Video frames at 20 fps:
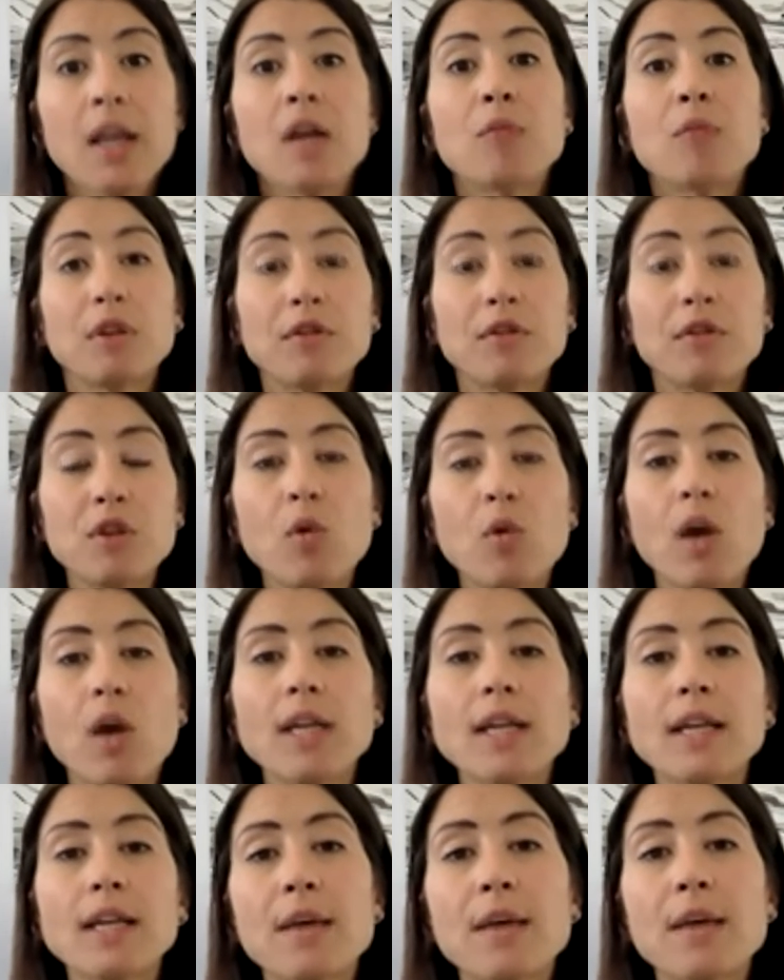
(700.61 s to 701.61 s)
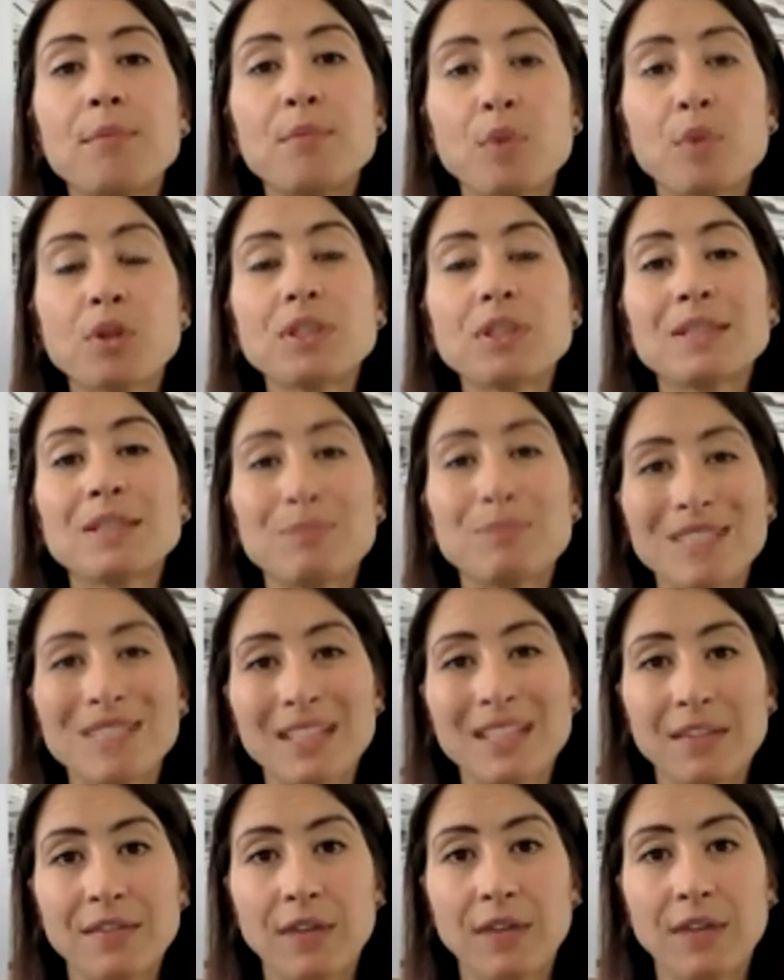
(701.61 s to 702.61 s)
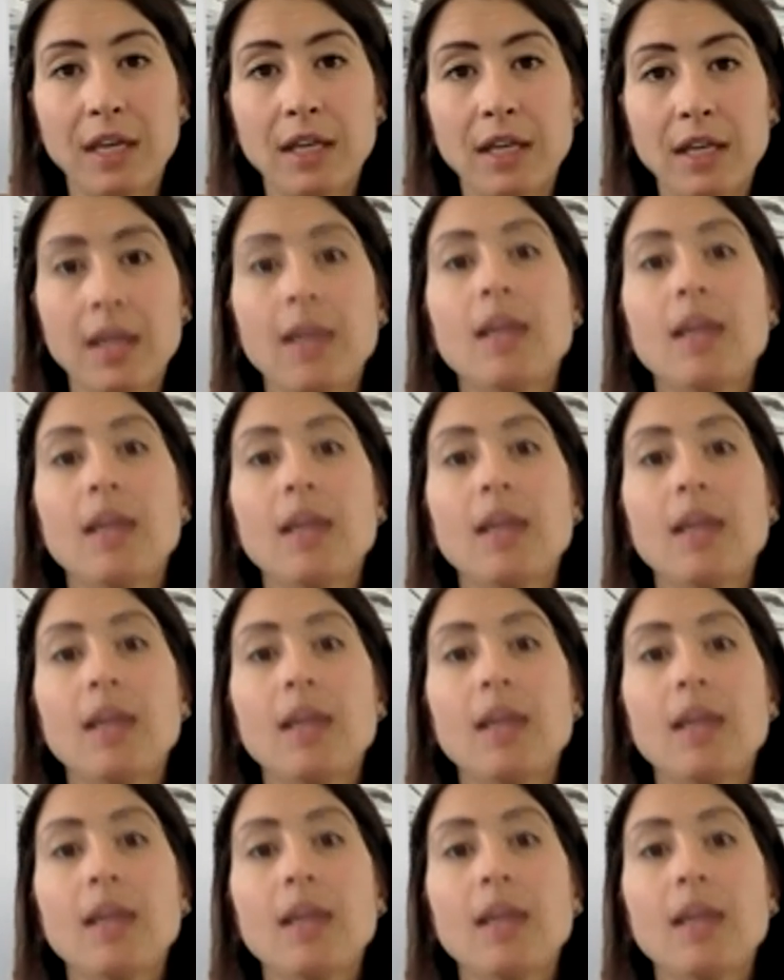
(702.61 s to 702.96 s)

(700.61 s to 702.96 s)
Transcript: But if you want to get more specific,